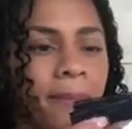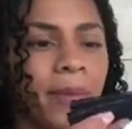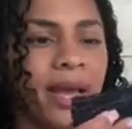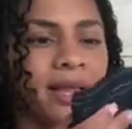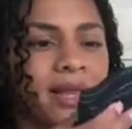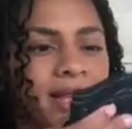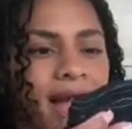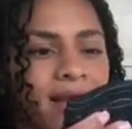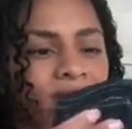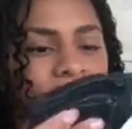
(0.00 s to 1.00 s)
but
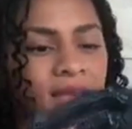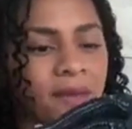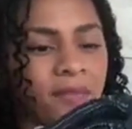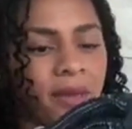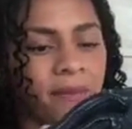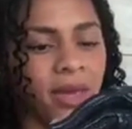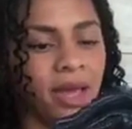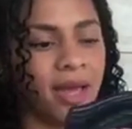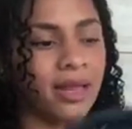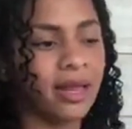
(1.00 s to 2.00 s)
I just keep them
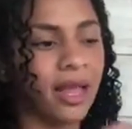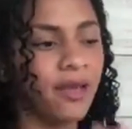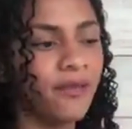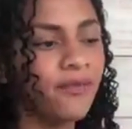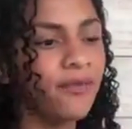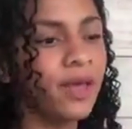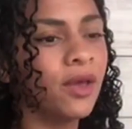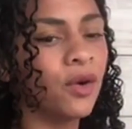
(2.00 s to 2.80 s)
because if